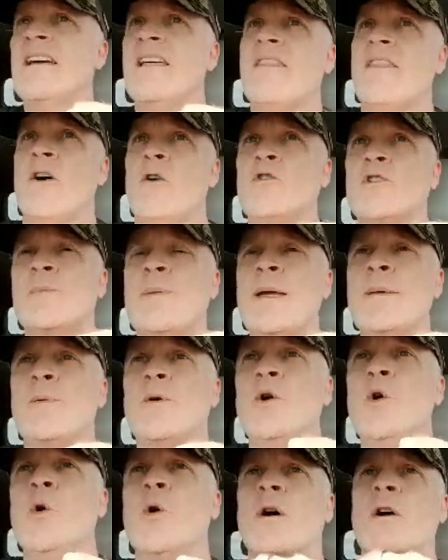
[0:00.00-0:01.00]
those people
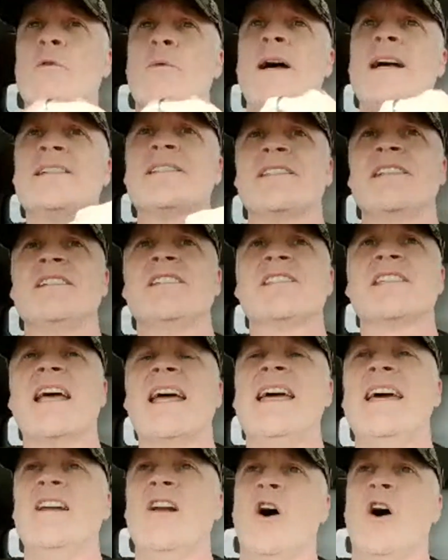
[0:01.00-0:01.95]
who are arrested, saying,